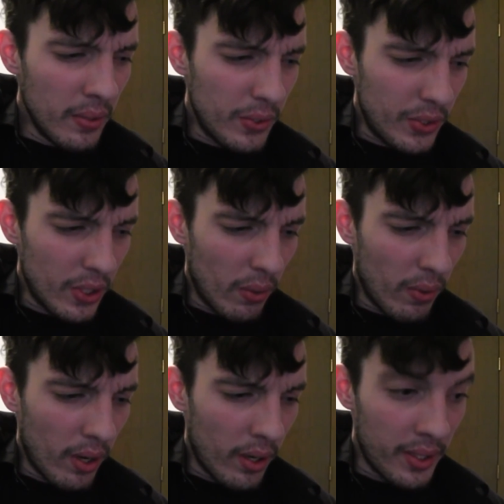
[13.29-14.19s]

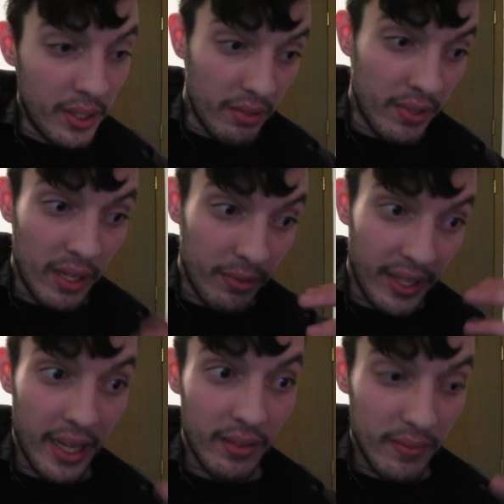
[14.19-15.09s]
So in the event I
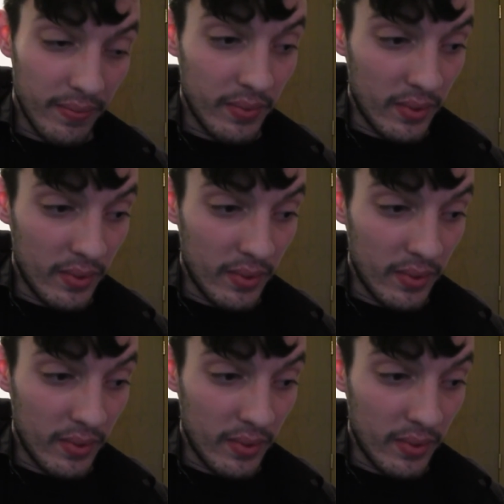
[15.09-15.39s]
forget